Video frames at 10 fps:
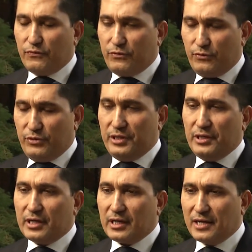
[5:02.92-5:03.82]
to
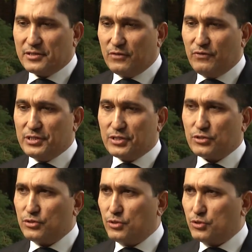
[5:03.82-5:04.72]
the country which is
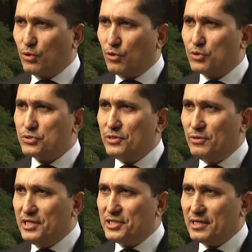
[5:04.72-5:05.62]
so close to
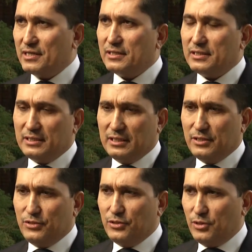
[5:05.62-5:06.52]
Indonesia.
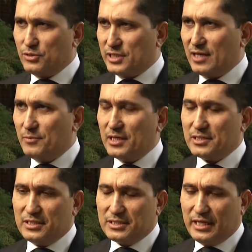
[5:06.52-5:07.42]
You know Serbia
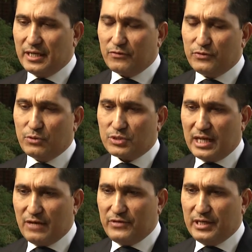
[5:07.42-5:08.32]
since the era of
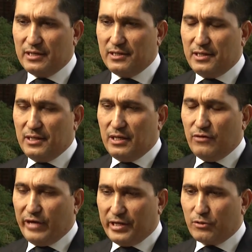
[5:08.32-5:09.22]
Yugoslavia,
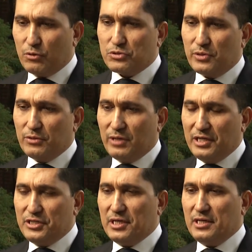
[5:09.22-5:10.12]
very close to
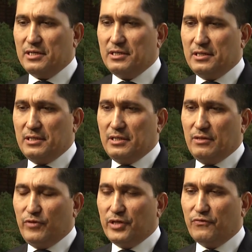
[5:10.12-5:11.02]
Indonesia.
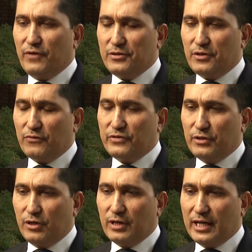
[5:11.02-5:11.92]
We are the founder of the
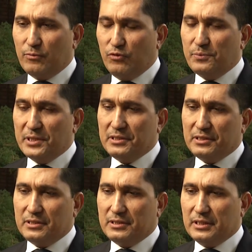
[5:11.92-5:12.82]
non-aligned movement
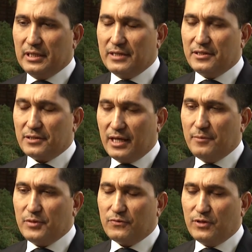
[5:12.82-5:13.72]
at the
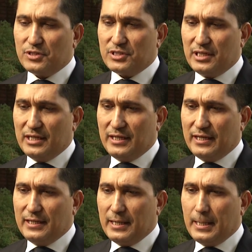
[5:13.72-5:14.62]
time it was. And
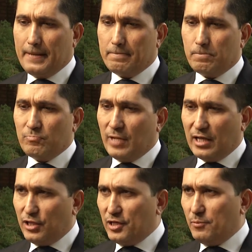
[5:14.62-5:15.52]
then
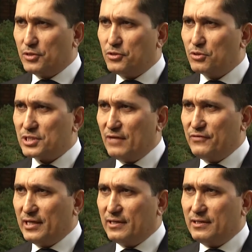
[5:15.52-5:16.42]
I learned about
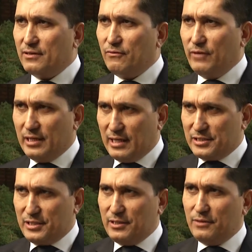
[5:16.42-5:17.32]
Yugoslavia when I
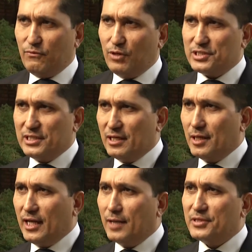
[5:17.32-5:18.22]
still was in the
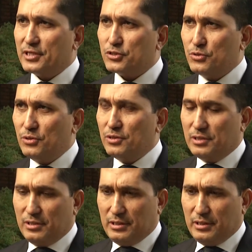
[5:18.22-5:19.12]
elementary school.
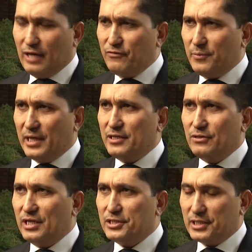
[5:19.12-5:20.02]
Everybody in
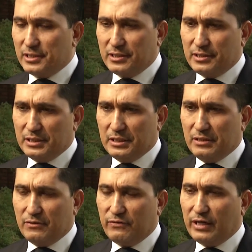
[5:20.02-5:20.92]
Indonesia
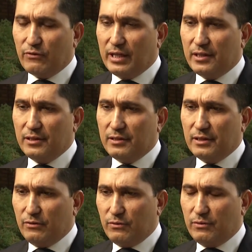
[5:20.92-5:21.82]
very well
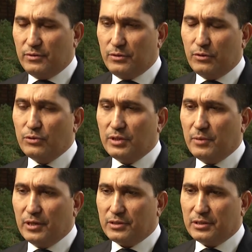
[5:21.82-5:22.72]
known
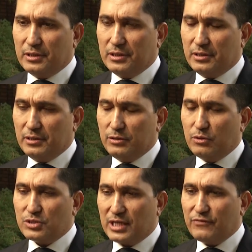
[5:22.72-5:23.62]
about
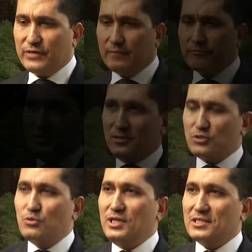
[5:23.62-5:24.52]
Yugoslavia.
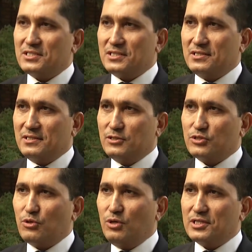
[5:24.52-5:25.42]
Students,
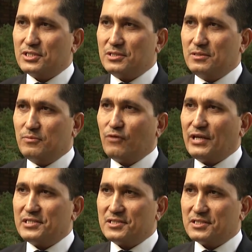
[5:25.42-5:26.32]
scholars,
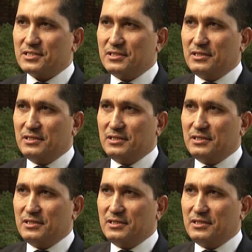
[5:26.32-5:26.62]
professors.